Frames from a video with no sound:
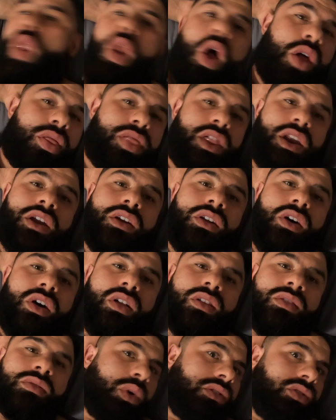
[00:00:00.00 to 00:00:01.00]
nothing at
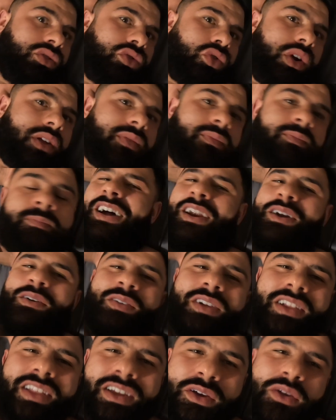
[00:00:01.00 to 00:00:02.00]
all, which is great. Had a
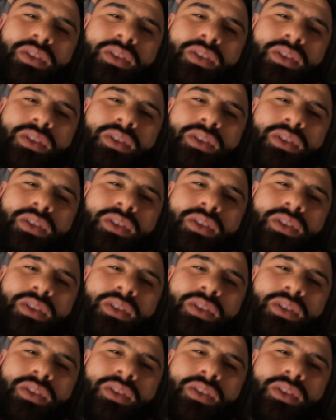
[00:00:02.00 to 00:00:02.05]
really